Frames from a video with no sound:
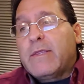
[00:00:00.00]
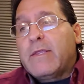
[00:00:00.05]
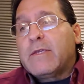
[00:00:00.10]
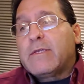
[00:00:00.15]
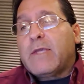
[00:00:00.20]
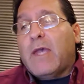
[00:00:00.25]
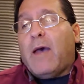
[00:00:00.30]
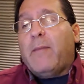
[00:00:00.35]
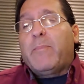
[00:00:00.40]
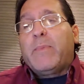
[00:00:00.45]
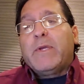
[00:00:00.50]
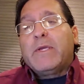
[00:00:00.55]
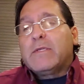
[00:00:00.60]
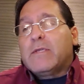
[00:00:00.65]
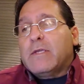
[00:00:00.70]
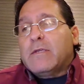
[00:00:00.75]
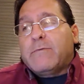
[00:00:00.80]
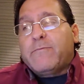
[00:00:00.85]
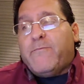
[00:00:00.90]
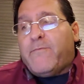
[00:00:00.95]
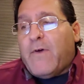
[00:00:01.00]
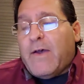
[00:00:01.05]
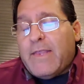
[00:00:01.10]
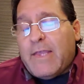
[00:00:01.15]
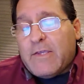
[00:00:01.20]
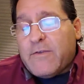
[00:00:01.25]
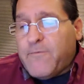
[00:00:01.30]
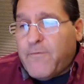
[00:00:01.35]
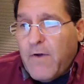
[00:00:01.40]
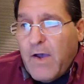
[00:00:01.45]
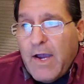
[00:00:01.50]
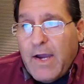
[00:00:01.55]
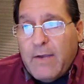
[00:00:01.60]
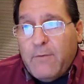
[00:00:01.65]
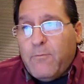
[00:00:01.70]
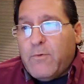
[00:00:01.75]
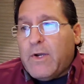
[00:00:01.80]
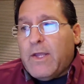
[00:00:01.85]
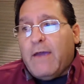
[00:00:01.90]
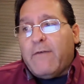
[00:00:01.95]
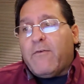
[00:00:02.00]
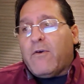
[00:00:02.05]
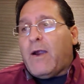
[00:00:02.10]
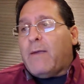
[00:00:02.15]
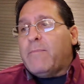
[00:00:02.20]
this up is that's fine, whatever.